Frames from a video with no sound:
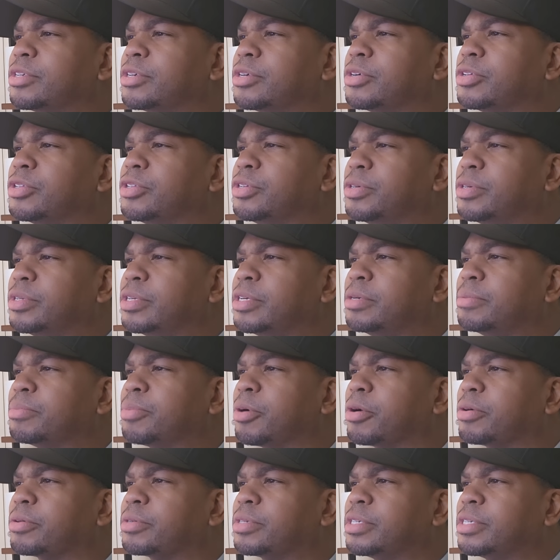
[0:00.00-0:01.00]
including
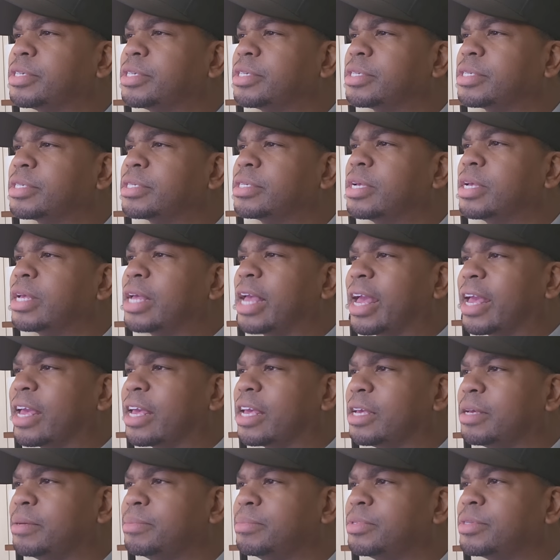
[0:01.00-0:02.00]
purchased
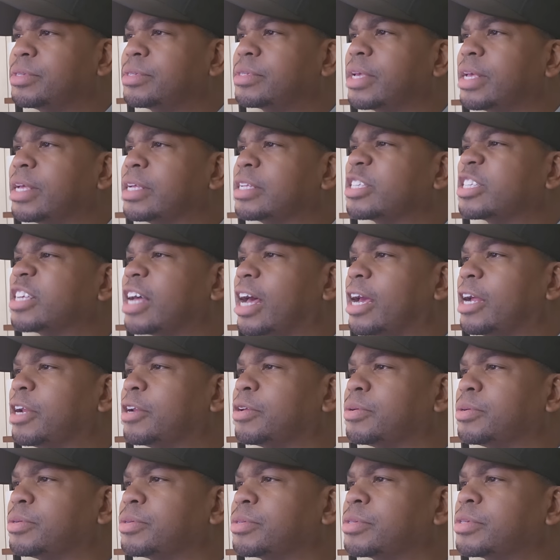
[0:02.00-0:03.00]
games and
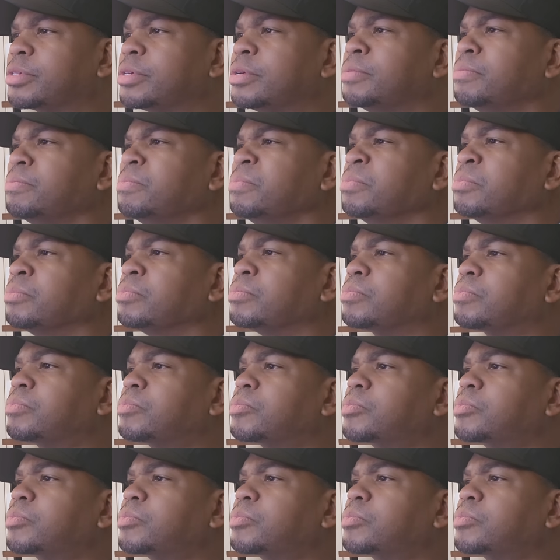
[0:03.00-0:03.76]
titles